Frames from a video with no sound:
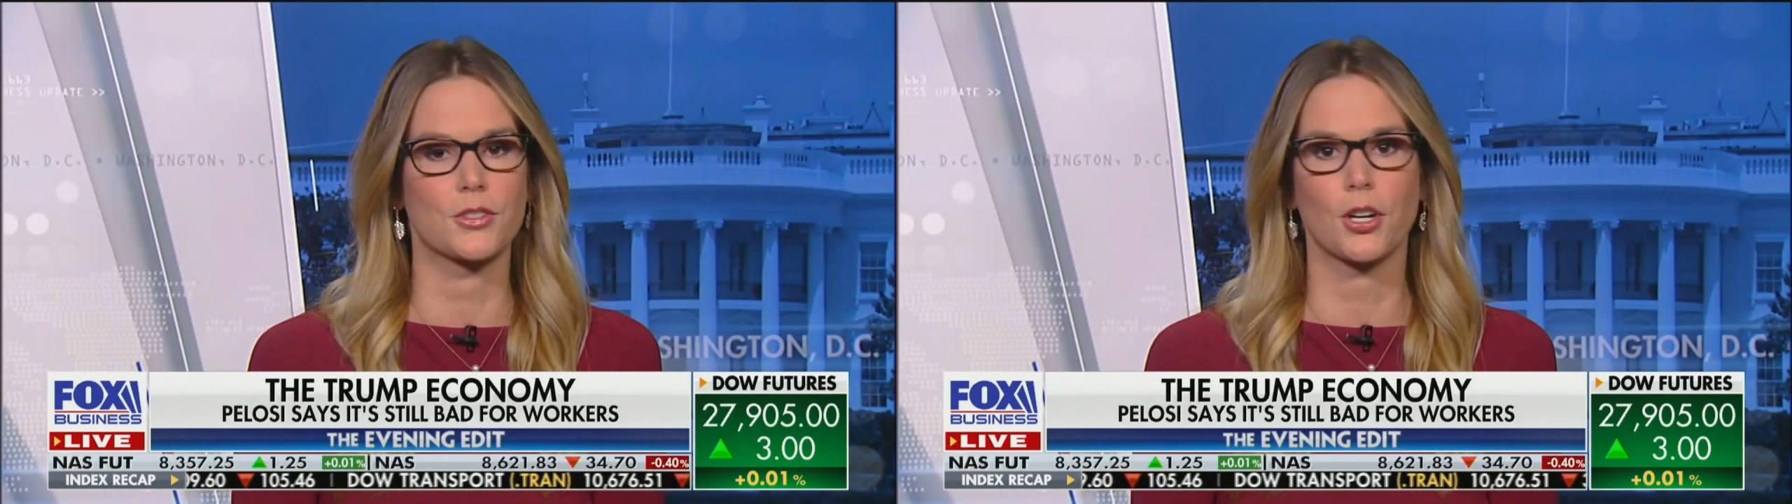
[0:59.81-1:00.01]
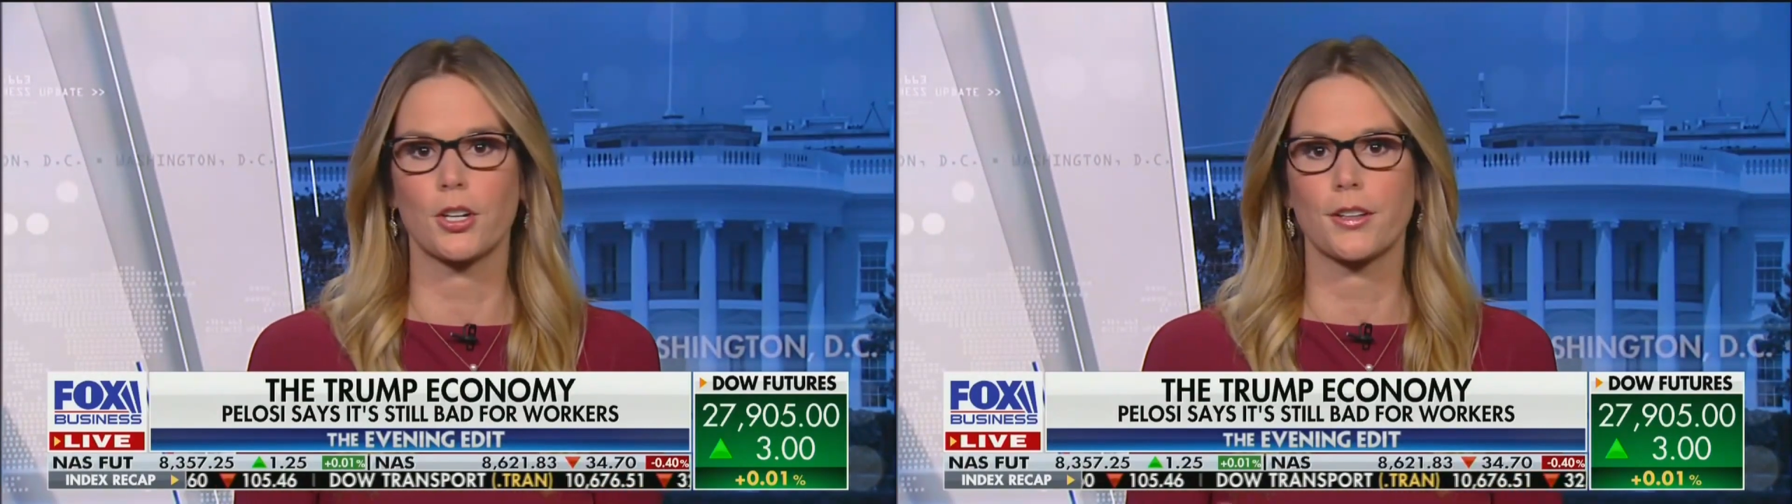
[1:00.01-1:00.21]

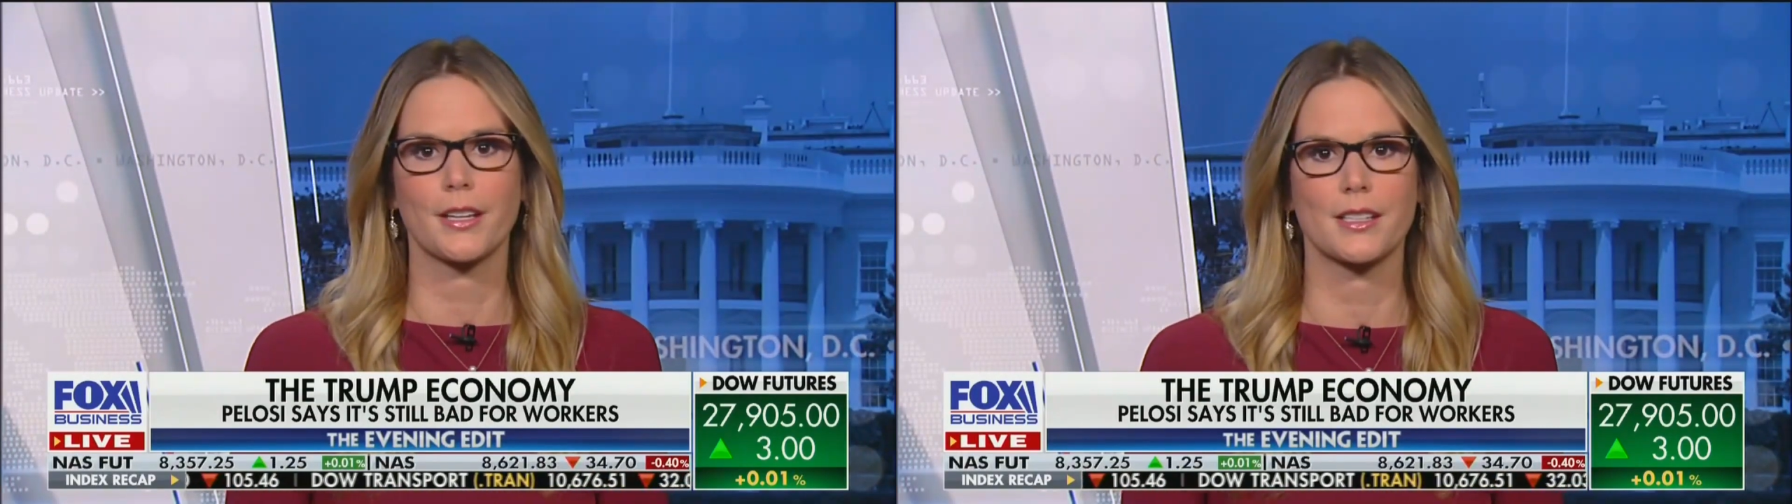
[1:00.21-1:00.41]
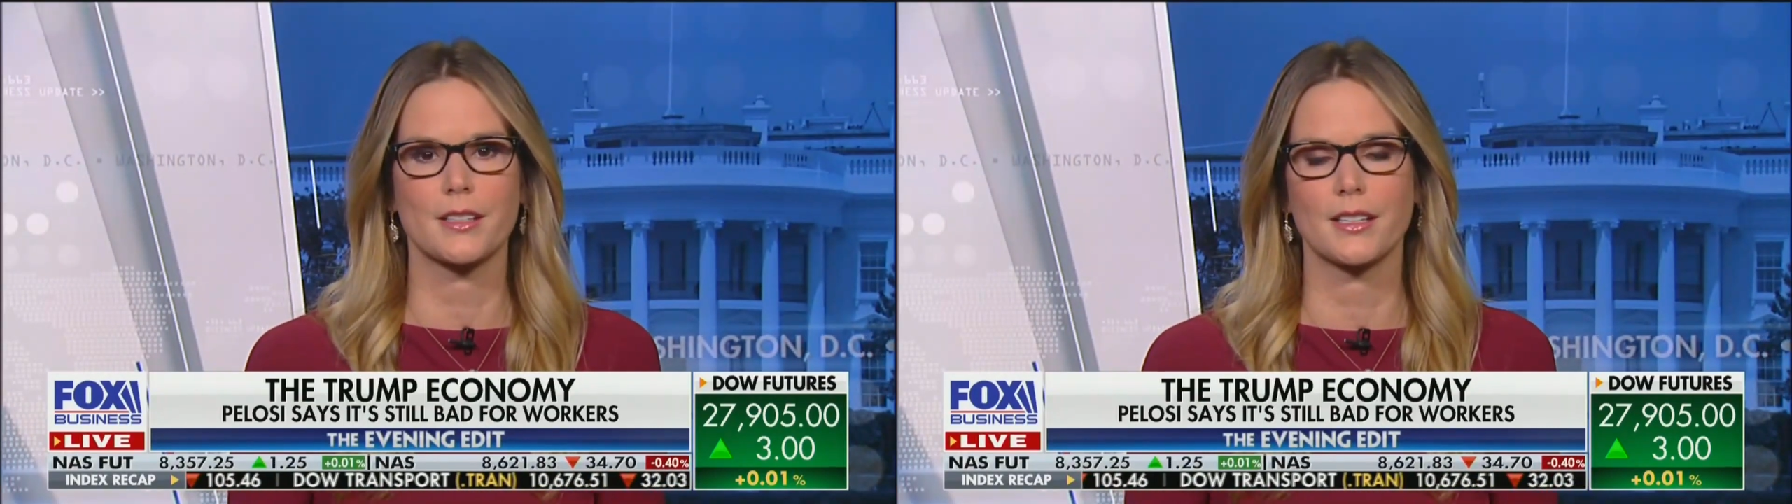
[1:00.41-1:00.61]
turn
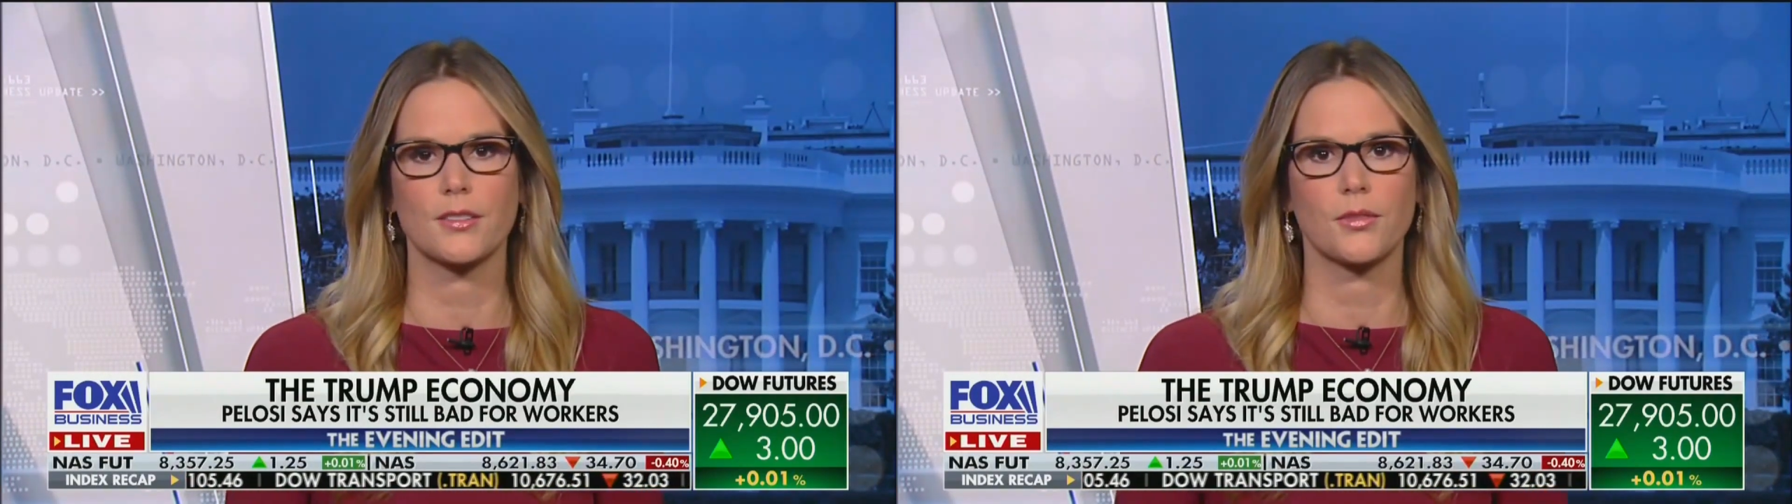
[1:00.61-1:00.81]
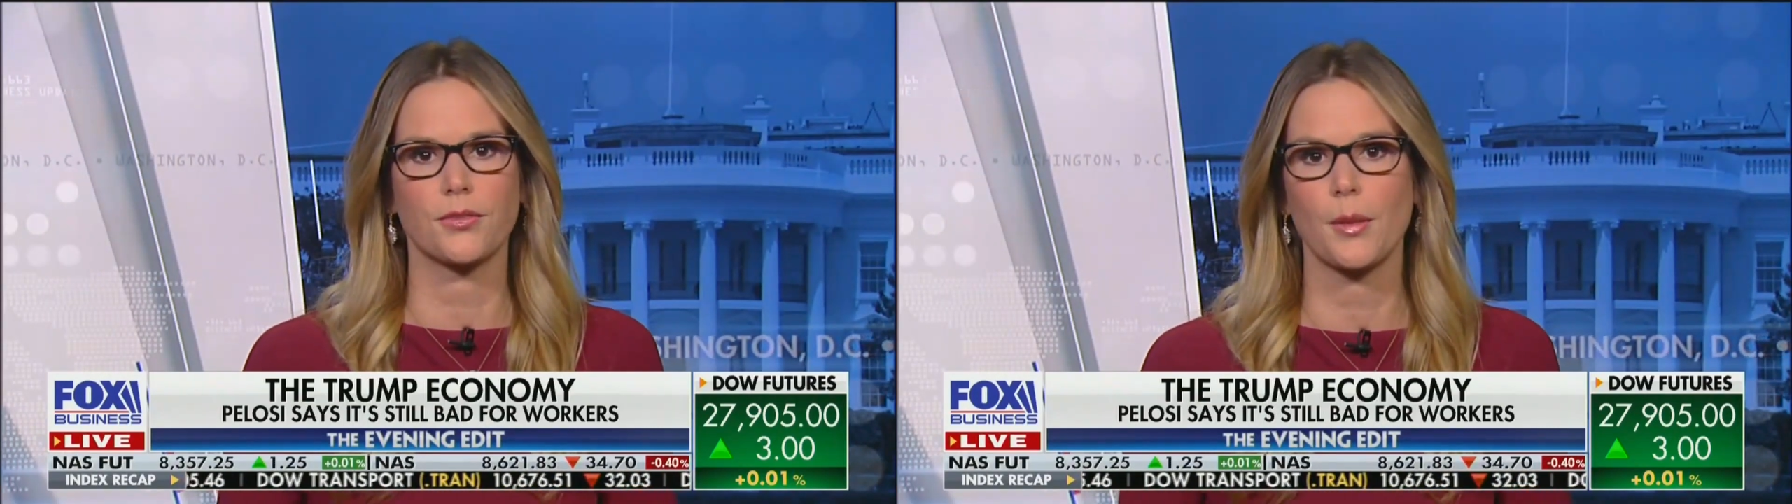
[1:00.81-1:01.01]

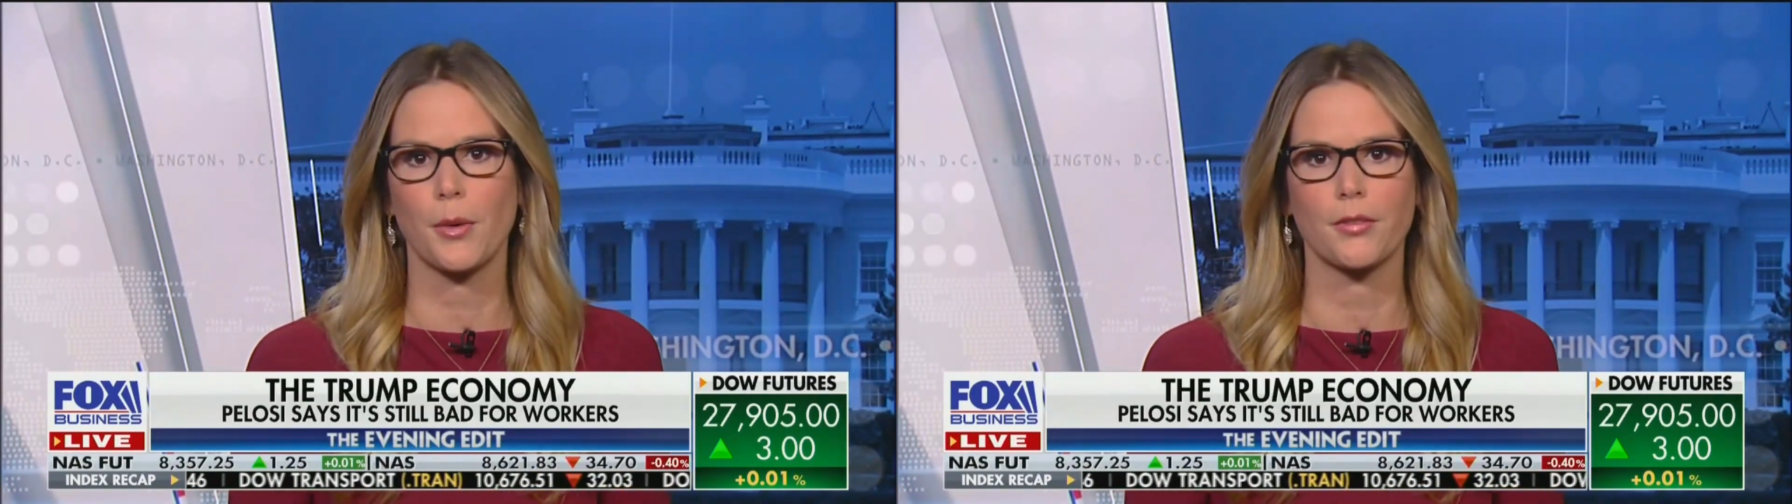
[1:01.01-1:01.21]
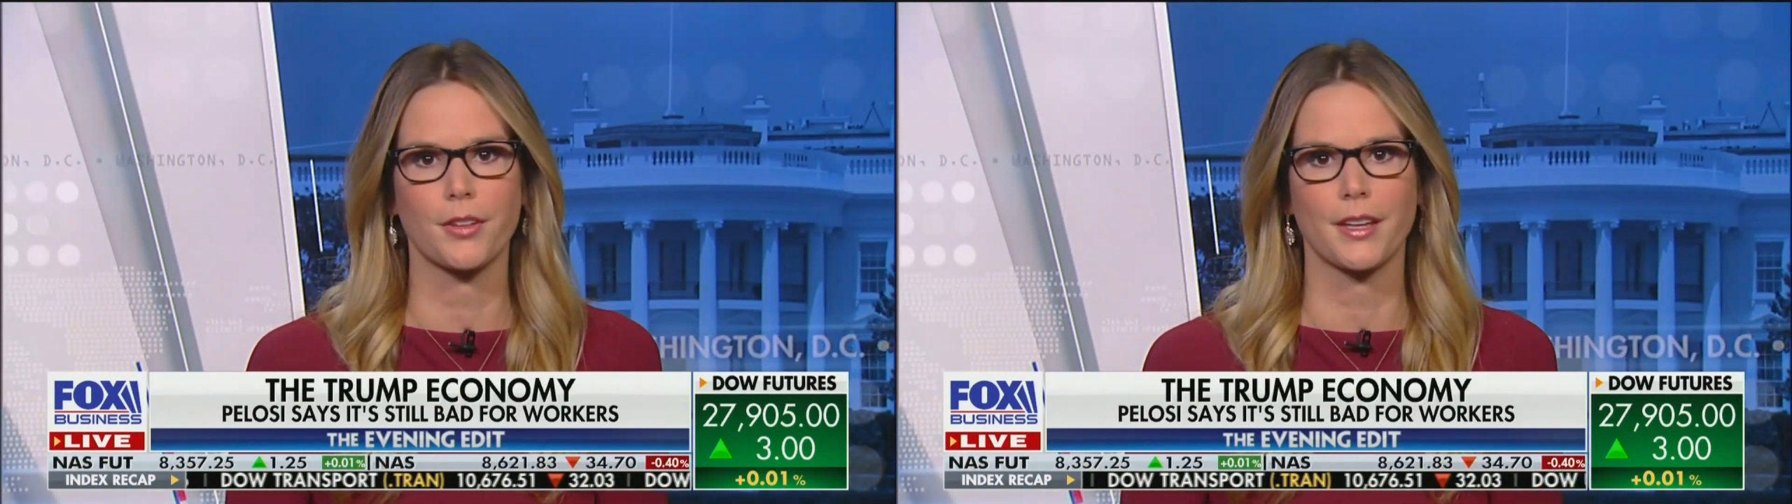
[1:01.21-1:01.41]
the
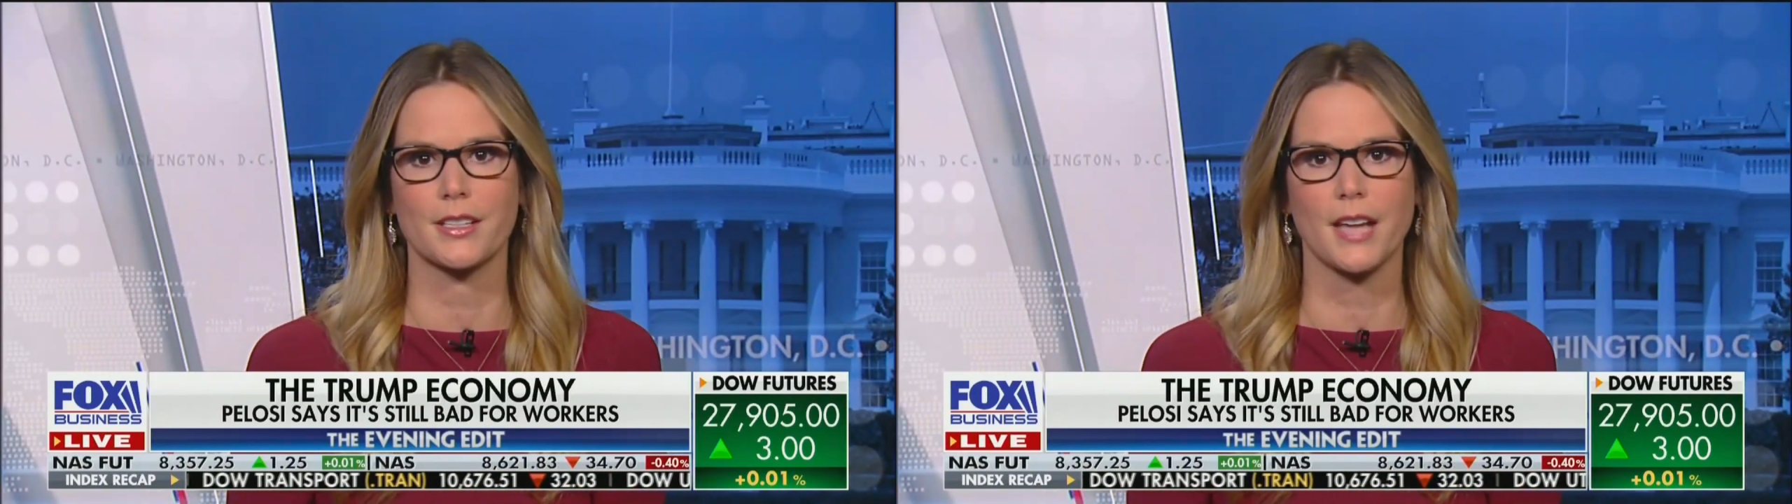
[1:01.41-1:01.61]
flip over the